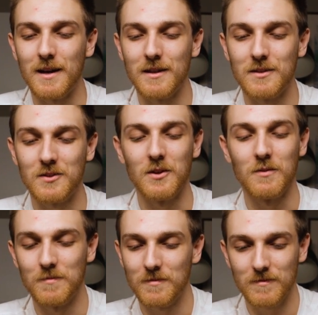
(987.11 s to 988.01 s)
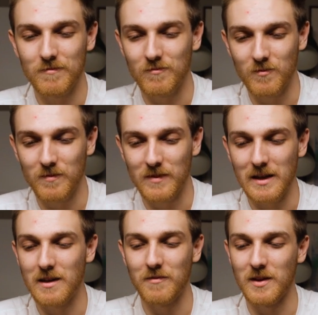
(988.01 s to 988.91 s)
So that
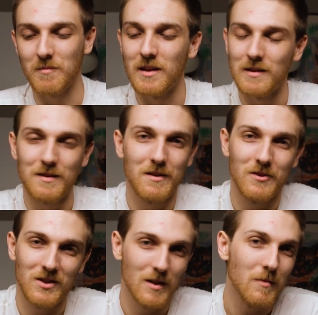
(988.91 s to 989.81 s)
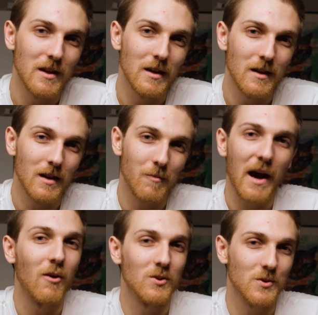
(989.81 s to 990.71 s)
definitely means that there's going to be a
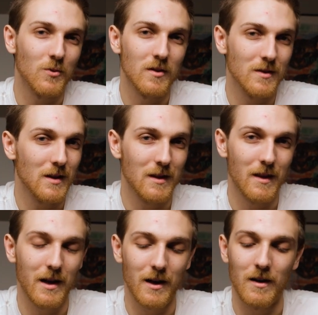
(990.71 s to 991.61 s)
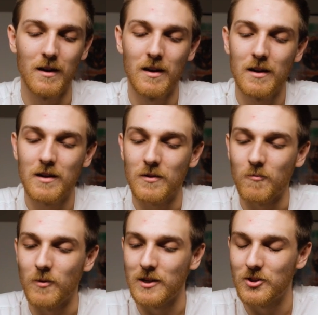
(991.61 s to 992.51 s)
power source in there,
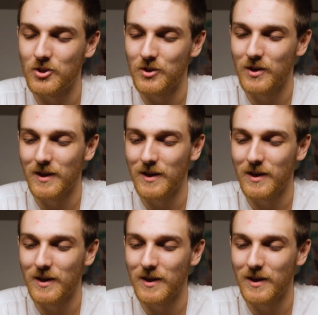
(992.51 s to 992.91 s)
which,